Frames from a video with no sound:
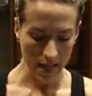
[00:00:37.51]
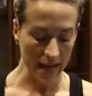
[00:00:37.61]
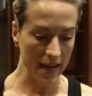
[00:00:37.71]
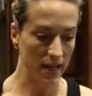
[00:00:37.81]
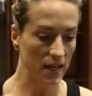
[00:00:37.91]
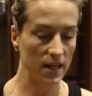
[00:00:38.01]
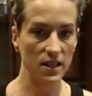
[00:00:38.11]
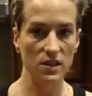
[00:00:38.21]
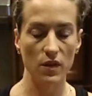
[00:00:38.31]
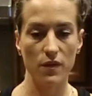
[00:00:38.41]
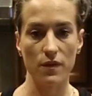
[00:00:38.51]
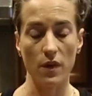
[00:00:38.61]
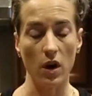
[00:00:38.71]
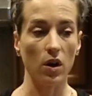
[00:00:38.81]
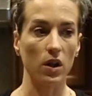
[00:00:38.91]
And it is
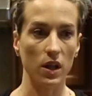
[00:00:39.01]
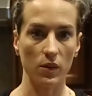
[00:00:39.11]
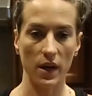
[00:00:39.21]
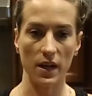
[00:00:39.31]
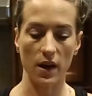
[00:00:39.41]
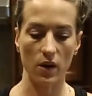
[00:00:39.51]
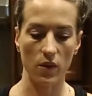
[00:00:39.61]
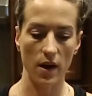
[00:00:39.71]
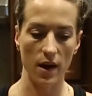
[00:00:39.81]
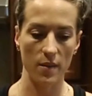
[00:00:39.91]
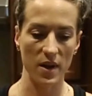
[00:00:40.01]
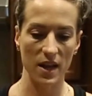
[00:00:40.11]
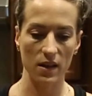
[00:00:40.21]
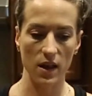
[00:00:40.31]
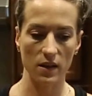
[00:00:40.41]
early right now. I am
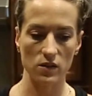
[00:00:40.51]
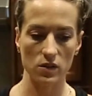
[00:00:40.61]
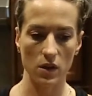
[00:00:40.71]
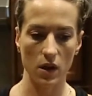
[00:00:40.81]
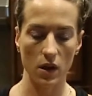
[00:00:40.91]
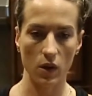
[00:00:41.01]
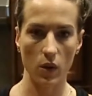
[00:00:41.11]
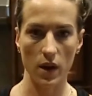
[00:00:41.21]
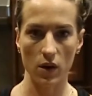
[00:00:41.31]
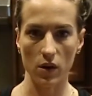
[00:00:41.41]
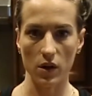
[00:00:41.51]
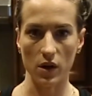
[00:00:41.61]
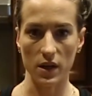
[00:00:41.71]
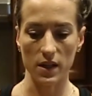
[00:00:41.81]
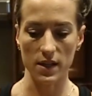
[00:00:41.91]
hitting legs quite
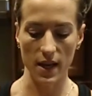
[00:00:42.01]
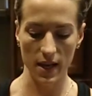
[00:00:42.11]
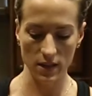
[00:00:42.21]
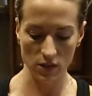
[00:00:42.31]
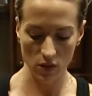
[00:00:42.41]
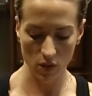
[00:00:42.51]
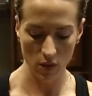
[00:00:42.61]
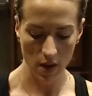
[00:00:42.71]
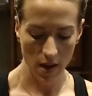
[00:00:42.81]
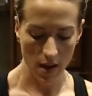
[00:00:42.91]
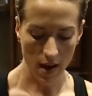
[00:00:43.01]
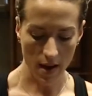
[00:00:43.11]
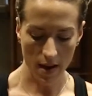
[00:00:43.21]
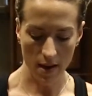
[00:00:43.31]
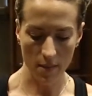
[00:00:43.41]
earlier in the day. So
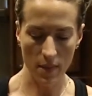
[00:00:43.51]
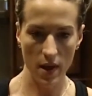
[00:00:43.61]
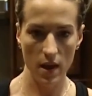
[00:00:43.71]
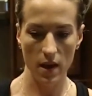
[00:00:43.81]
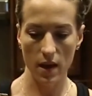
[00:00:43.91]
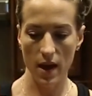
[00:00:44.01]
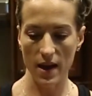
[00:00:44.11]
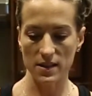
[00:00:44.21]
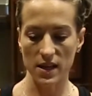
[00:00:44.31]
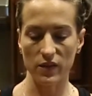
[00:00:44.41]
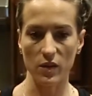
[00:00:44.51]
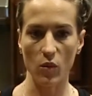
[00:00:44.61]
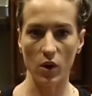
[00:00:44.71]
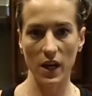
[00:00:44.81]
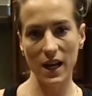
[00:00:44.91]
as every
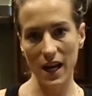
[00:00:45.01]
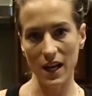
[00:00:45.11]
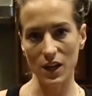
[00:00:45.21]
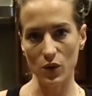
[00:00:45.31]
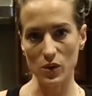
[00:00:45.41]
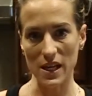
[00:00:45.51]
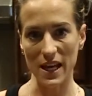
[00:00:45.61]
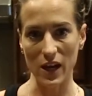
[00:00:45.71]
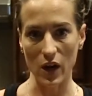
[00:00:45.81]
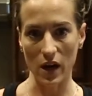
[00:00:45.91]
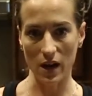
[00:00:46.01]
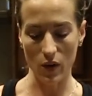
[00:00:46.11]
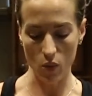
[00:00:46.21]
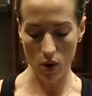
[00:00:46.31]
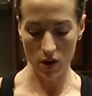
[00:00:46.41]
morning, I do take
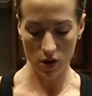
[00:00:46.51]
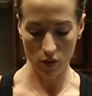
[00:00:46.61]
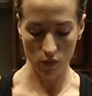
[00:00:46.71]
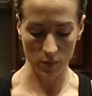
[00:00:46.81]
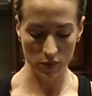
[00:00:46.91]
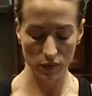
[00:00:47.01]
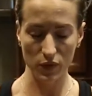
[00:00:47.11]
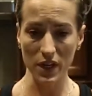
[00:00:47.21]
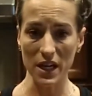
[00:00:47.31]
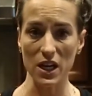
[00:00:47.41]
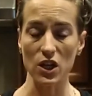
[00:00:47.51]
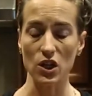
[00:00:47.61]
one ripped freak.